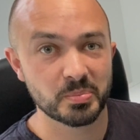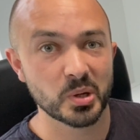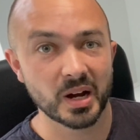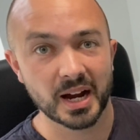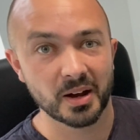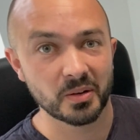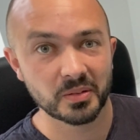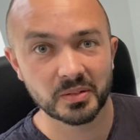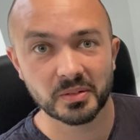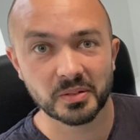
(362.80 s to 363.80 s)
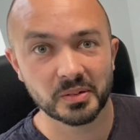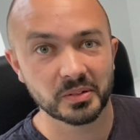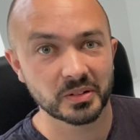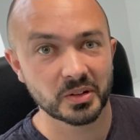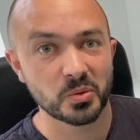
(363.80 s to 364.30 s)
put out
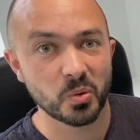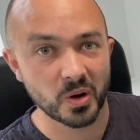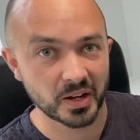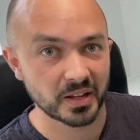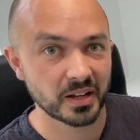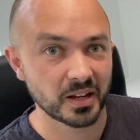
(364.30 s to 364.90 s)
quite